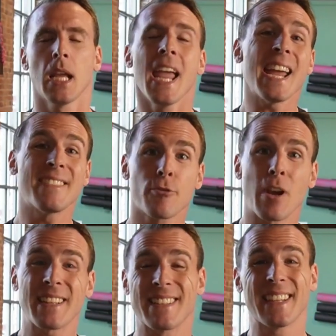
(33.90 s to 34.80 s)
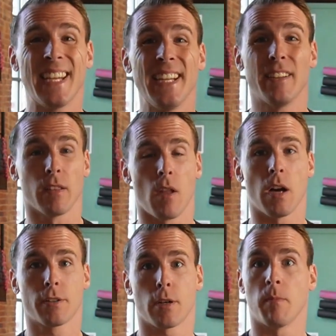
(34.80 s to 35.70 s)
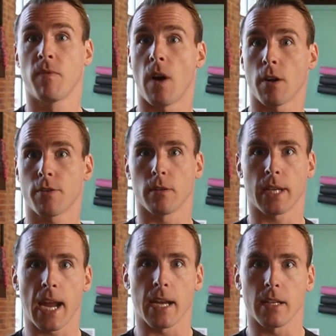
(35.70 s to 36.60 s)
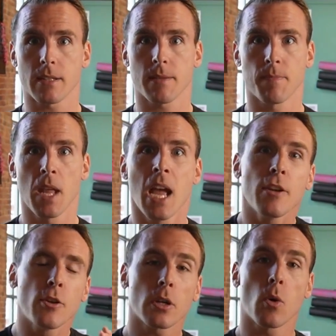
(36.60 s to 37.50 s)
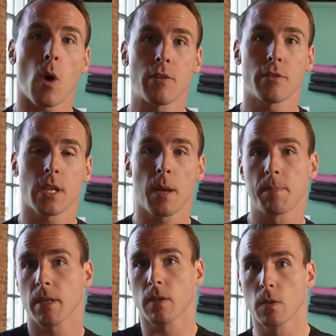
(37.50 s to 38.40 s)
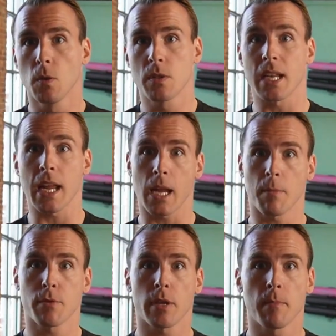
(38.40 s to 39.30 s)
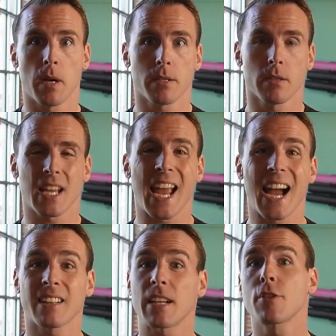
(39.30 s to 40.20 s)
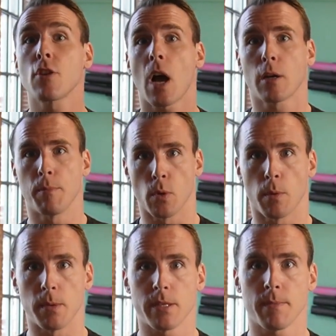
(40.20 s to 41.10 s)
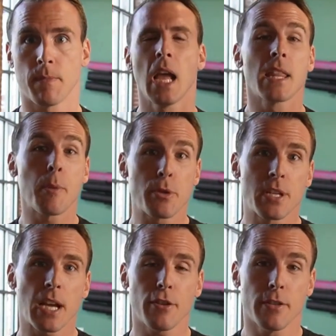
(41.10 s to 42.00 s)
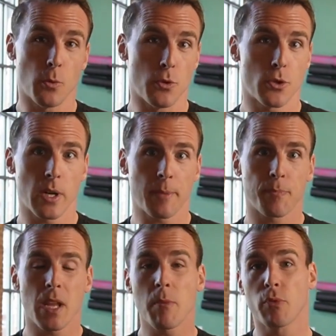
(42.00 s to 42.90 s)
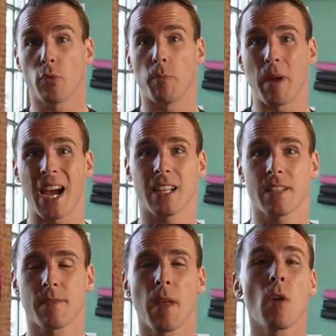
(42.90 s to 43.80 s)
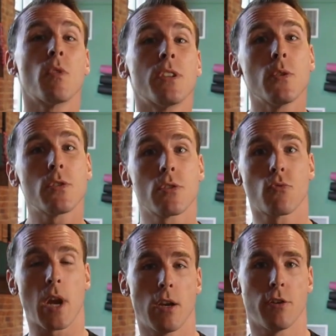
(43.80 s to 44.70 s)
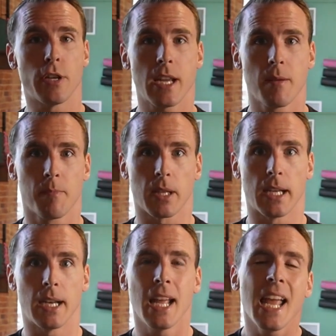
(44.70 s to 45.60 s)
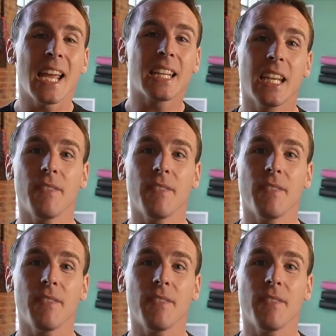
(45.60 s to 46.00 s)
And strength is key to long-term functional gains. Your quadriceps, glutes, and hamstring muscles act like shock absorbers. They protect your new joint, improve balance, reduce strain on your implant, and give